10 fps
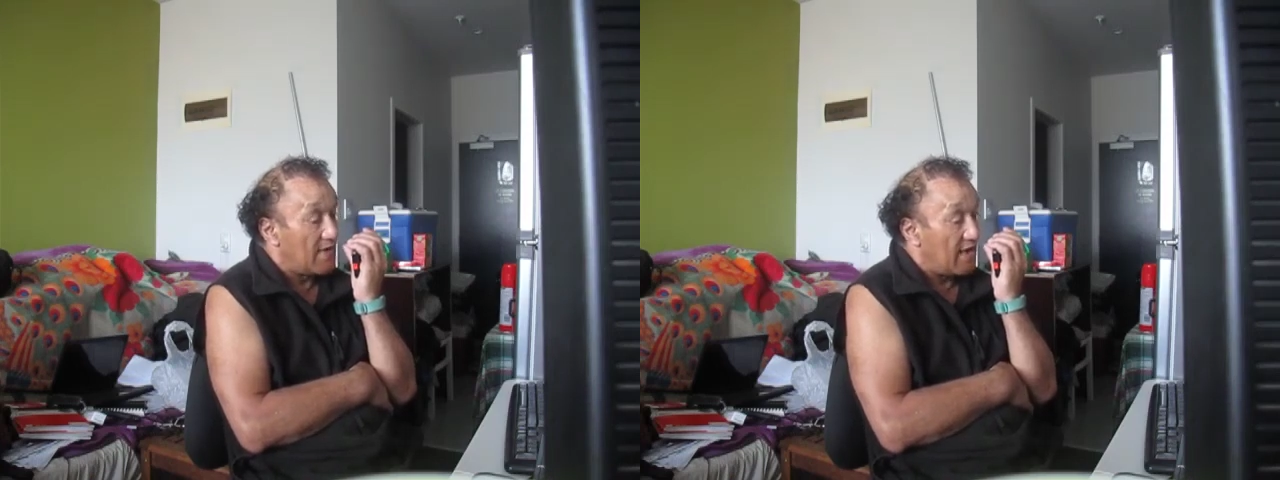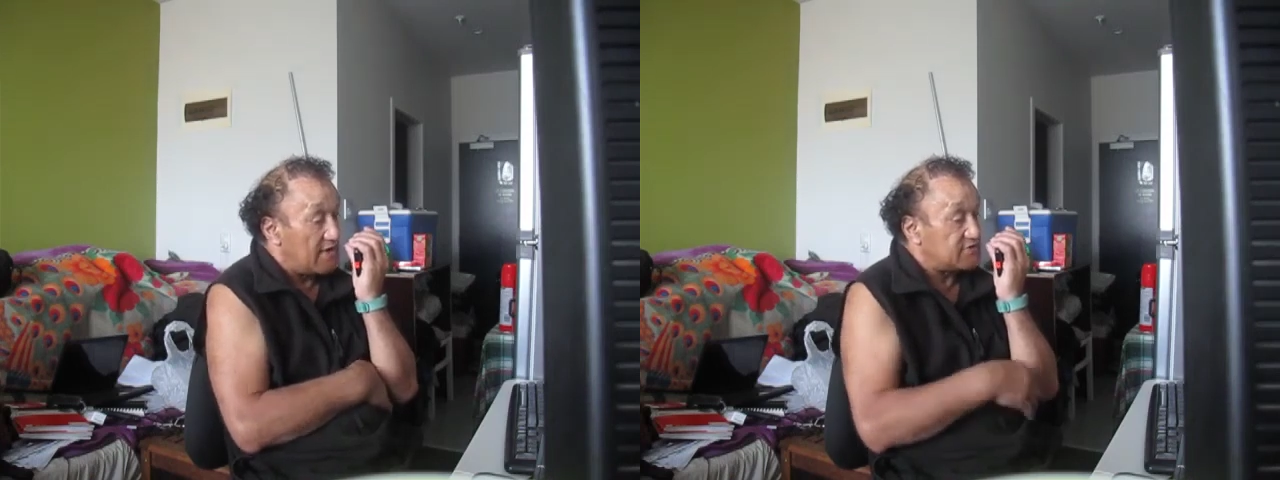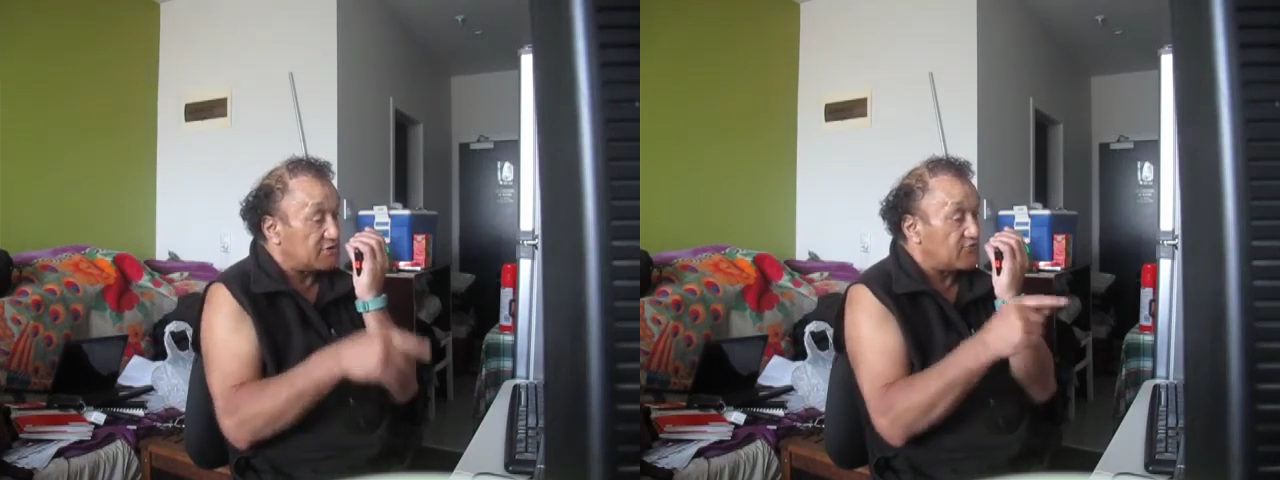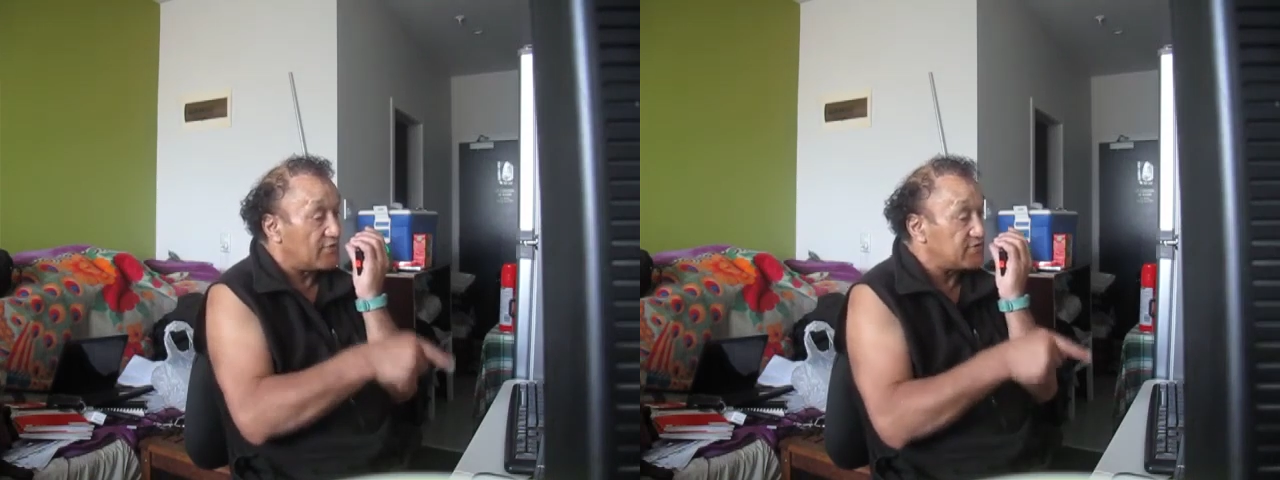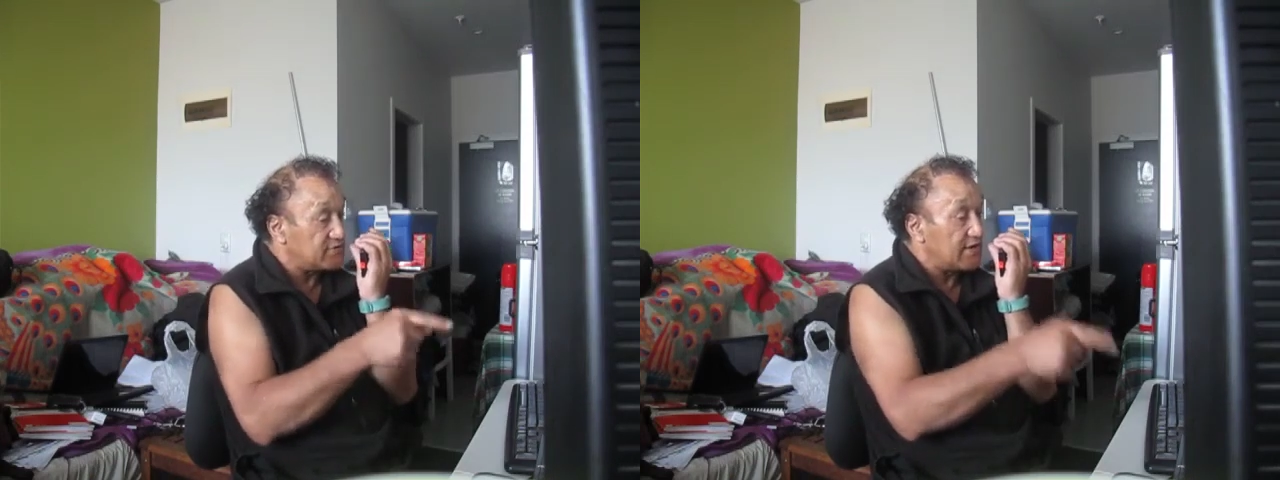has a
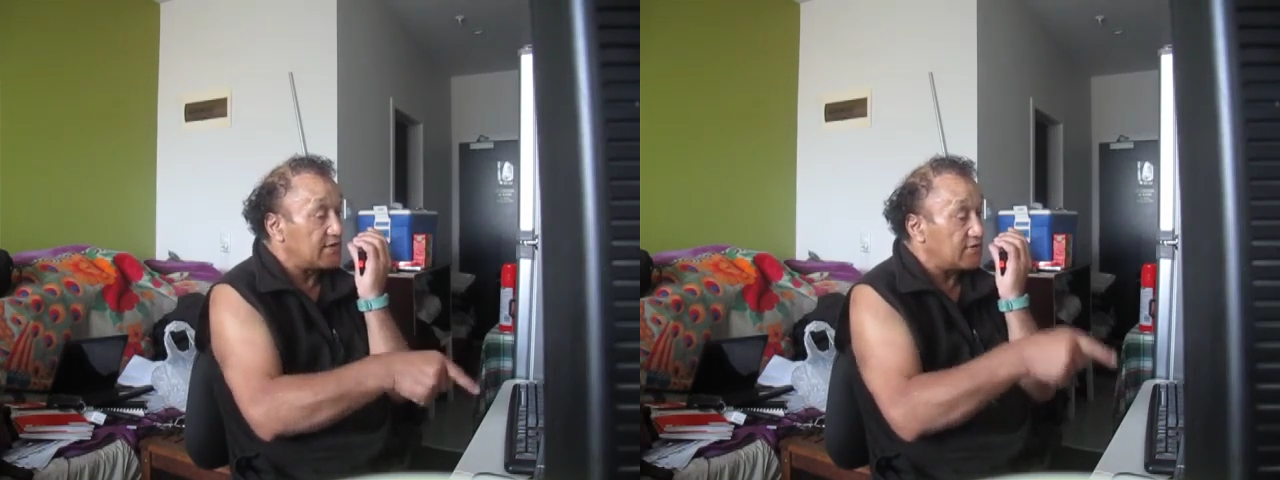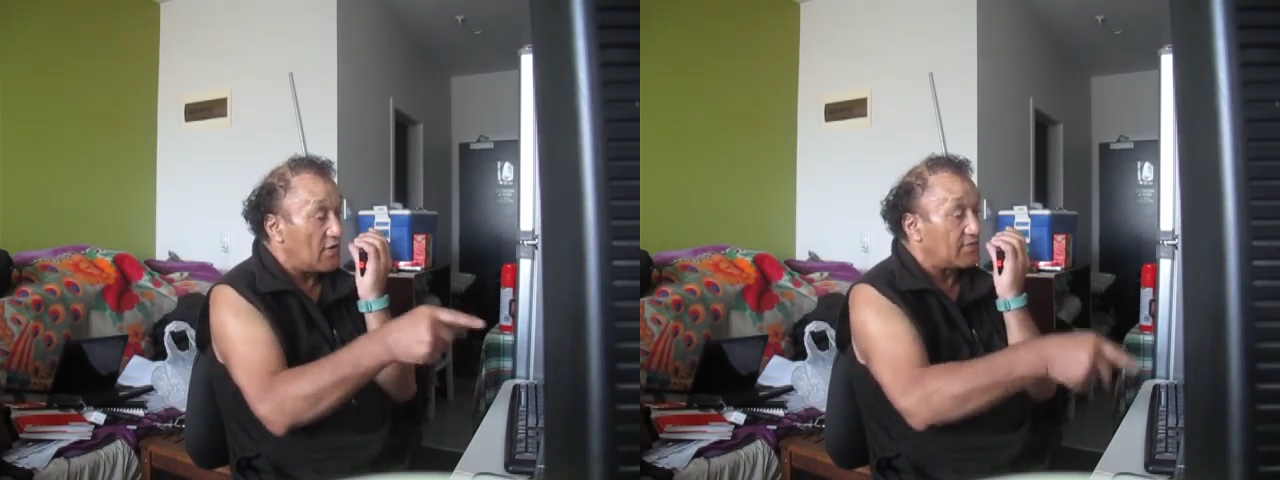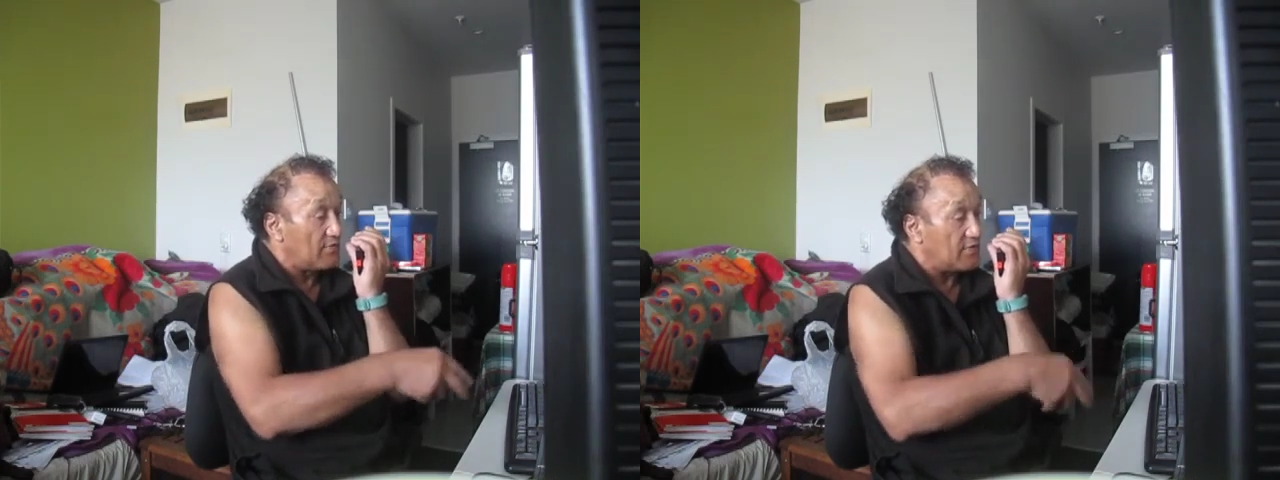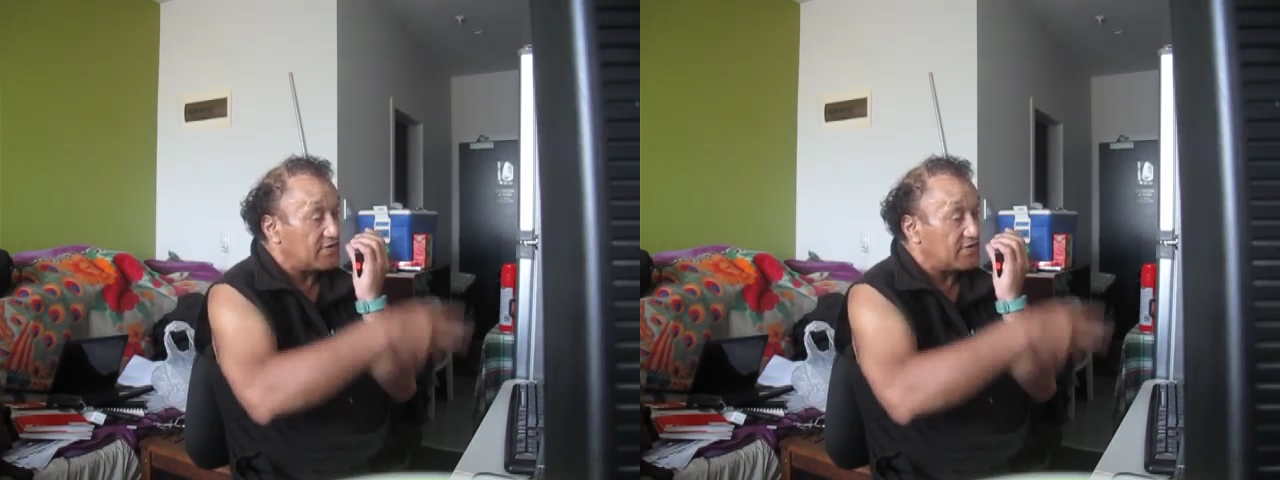receipt on the book.